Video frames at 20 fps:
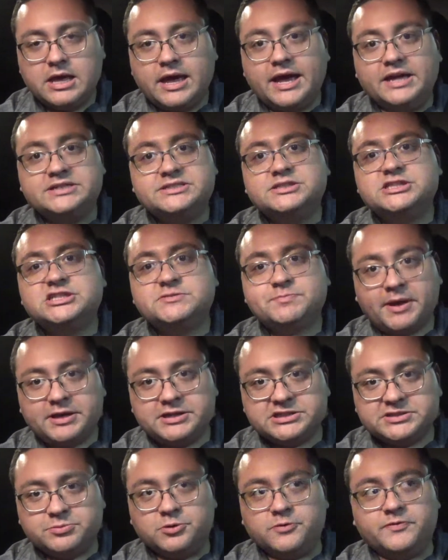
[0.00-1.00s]
It's a
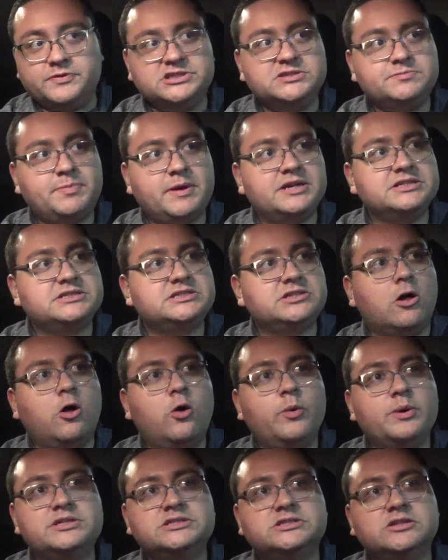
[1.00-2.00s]
space movie. Space
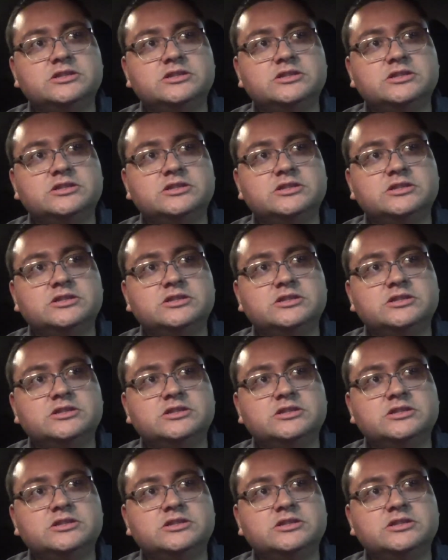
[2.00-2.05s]
always